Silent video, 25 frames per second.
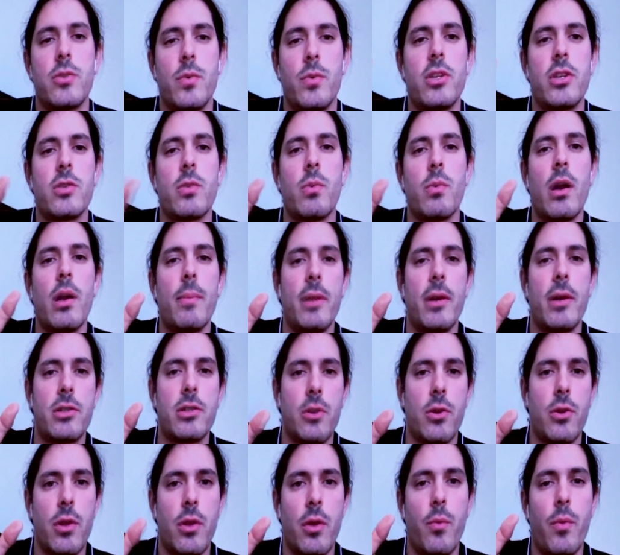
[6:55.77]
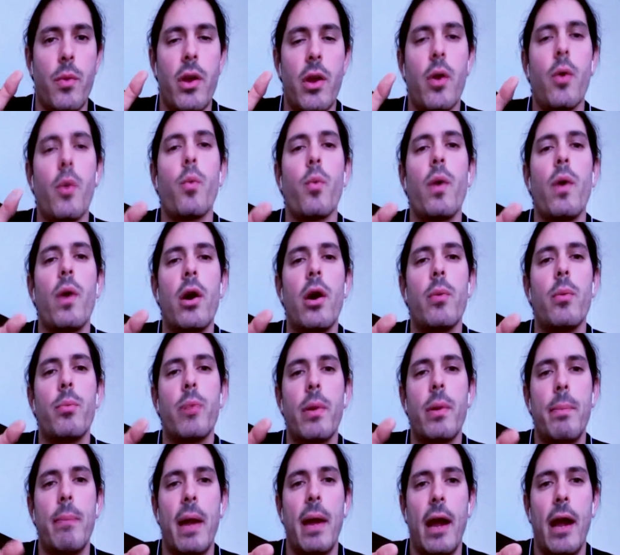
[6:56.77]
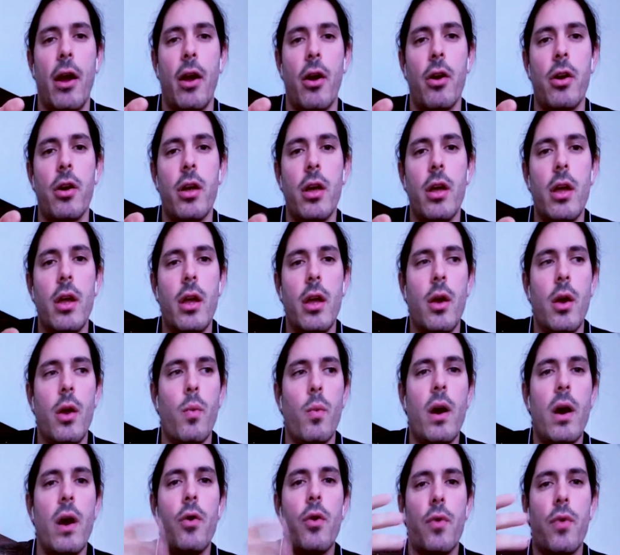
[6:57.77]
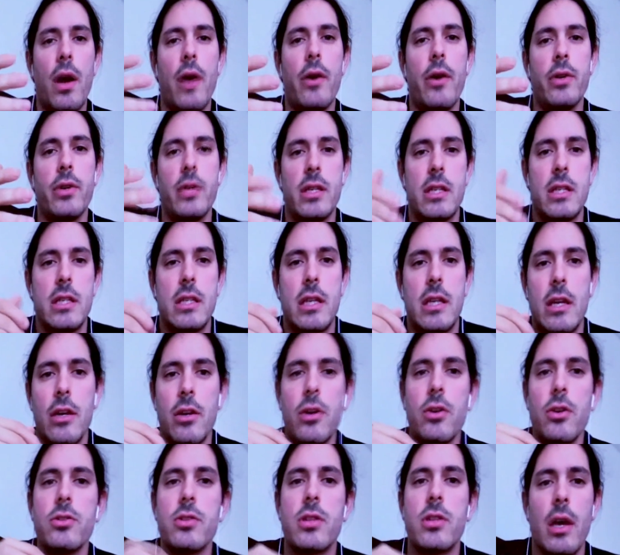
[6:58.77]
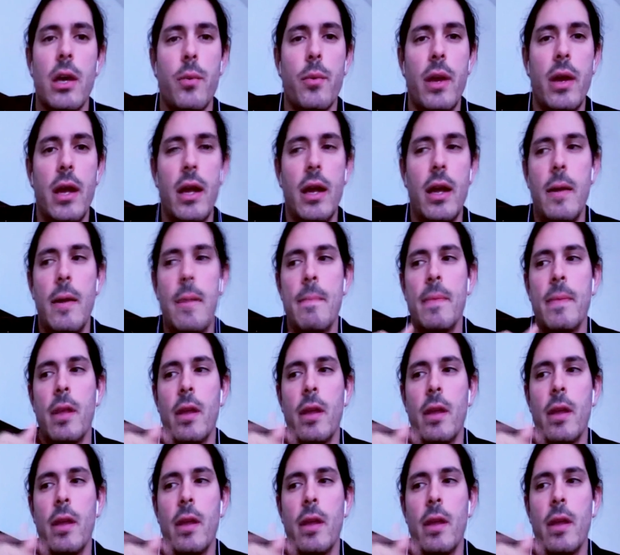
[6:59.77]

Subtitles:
We just want to make sure that we are well prepared, well-rounded skills, so that way